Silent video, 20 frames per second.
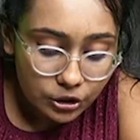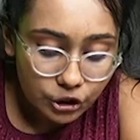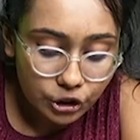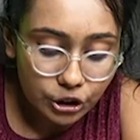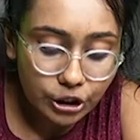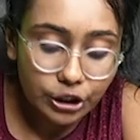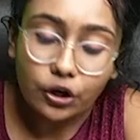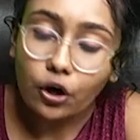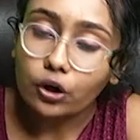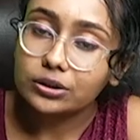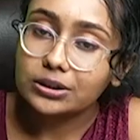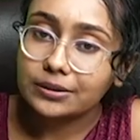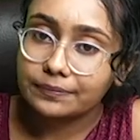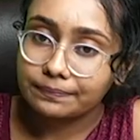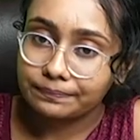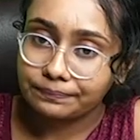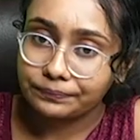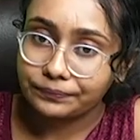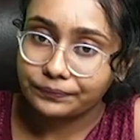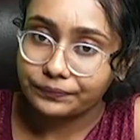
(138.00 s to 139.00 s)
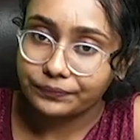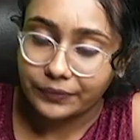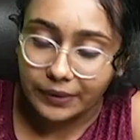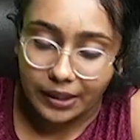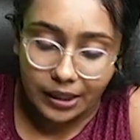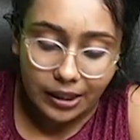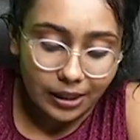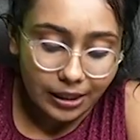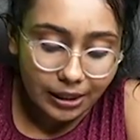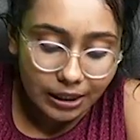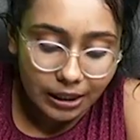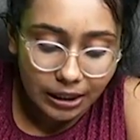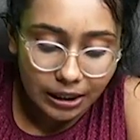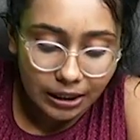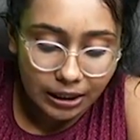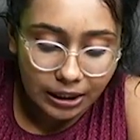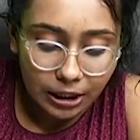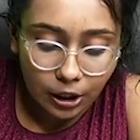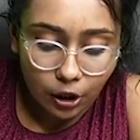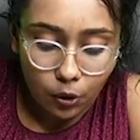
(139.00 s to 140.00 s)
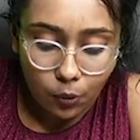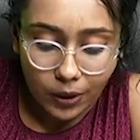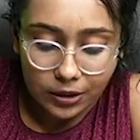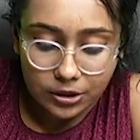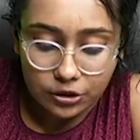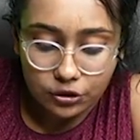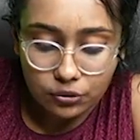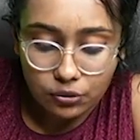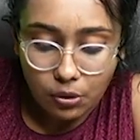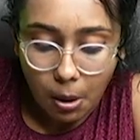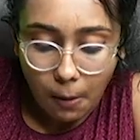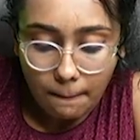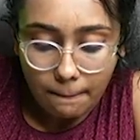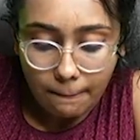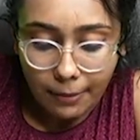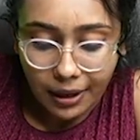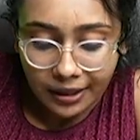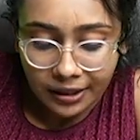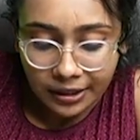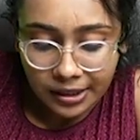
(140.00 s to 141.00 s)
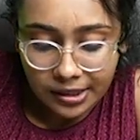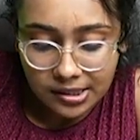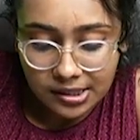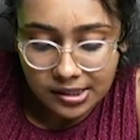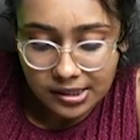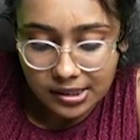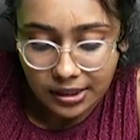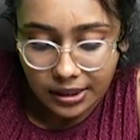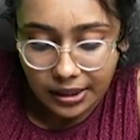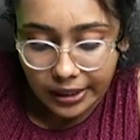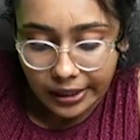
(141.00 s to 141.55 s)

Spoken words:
G naught equal to minus